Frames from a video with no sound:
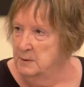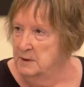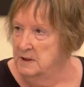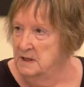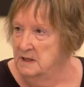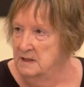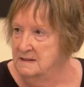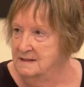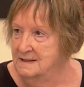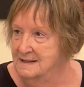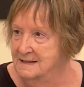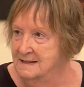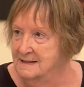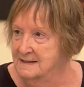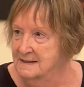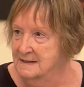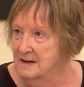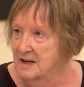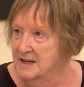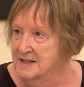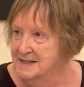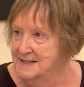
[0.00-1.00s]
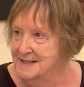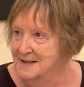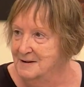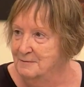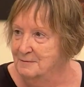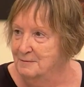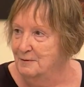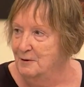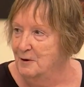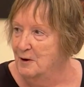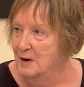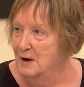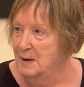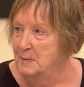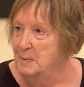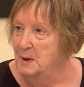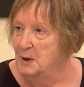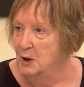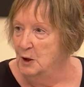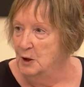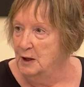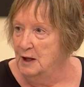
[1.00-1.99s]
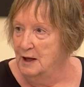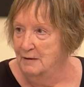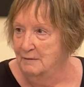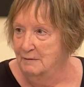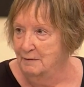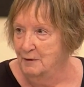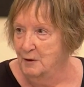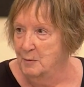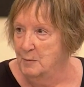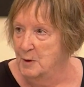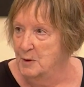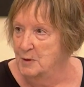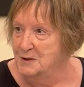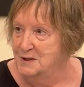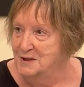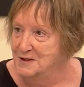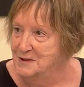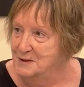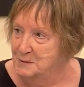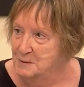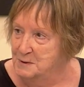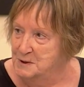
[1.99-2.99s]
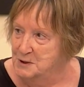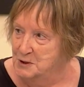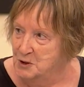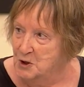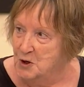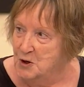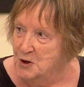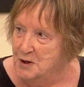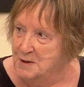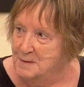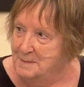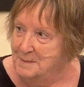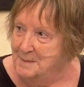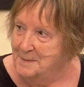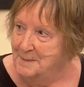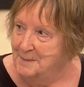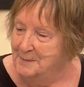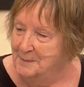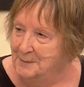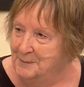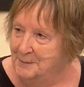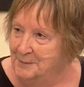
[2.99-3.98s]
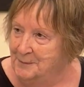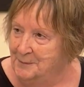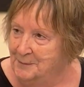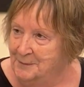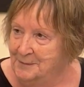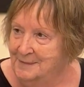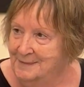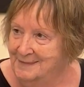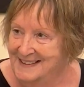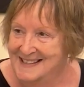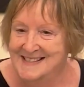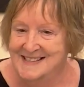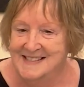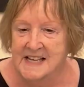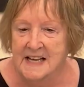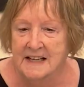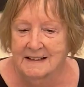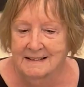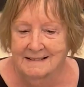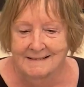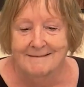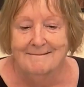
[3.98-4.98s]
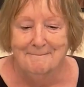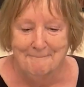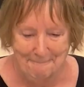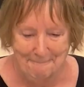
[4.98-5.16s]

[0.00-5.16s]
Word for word: that we need to discuss. Therefore, I'd be looking for a motion to adjourn. Motion to adjourn. Second.